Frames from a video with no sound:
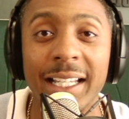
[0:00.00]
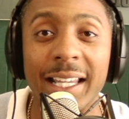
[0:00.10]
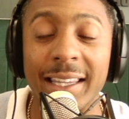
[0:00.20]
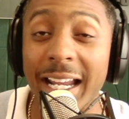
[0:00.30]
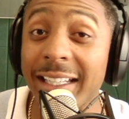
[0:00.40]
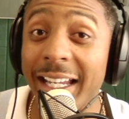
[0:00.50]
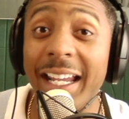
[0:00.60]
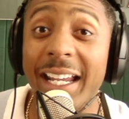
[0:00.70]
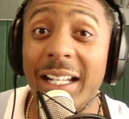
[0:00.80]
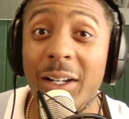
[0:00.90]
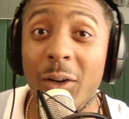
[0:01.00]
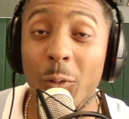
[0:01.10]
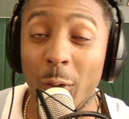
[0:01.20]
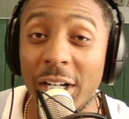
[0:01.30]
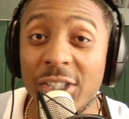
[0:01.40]
they did
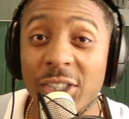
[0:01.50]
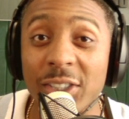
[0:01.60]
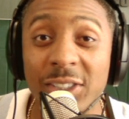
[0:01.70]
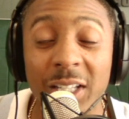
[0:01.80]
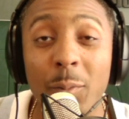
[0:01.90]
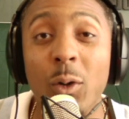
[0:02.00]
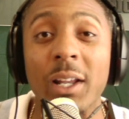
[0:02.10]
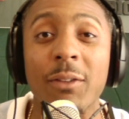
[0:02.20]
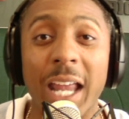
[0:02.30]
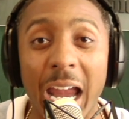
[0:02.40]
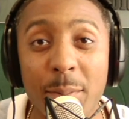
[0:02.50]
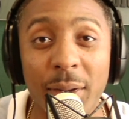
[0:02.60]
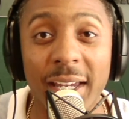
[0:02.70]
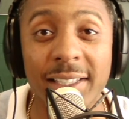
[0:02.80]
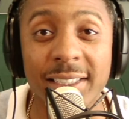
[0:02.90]
reach somewhat of an
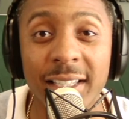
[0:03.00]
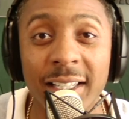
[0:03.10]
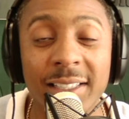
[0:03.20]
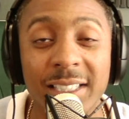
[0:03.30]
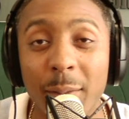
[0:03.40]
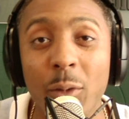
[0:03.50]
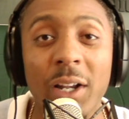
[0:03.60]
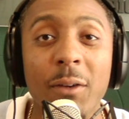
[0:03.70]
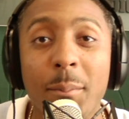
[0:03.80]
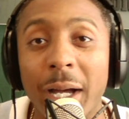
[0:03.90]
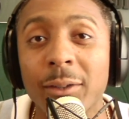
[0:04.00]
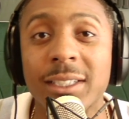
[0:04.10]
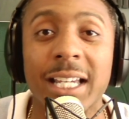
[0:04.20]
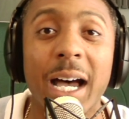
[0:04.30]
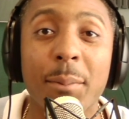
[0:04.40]
apex, somewhat of a
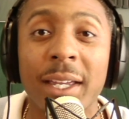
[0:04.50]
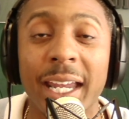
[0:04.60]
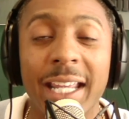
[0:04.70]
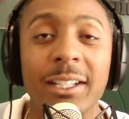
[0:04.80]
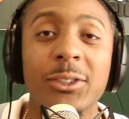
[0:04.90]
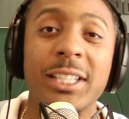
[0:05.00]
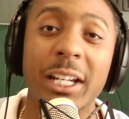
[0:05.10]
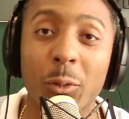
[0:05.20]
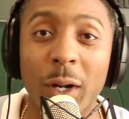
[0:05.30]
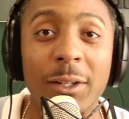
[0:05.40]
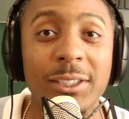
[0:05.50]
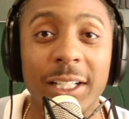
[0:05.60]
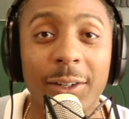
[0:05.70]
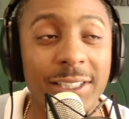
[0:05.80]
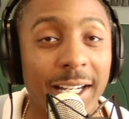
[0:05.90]
mountaintop in their second round
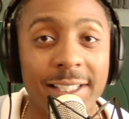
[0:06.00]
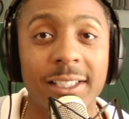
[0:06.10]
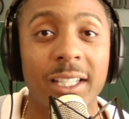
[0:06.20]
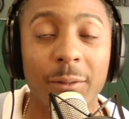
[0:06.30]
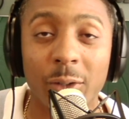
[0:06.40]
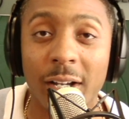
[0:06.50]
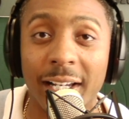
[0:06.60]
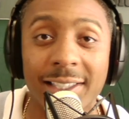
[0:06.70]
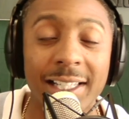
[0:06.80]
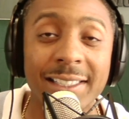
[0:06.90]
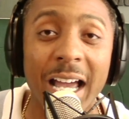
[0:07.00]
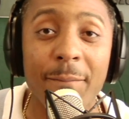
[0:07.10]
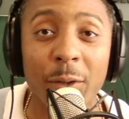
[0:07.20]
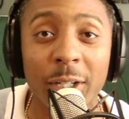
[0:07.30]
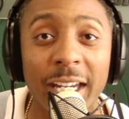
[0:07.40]
series against the Denver Nuggets. Let's not
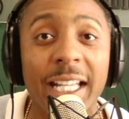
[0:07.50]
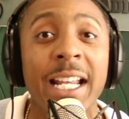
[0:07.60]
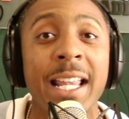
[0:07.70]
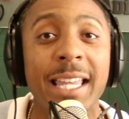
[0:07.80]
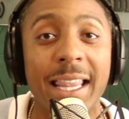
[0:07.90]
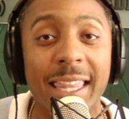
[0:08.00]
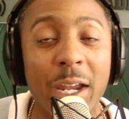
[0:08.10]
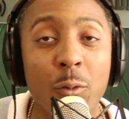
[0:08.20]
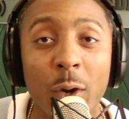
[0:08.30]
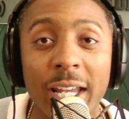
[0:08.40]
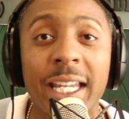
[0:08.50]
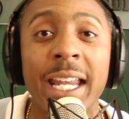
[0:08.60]
forget that they went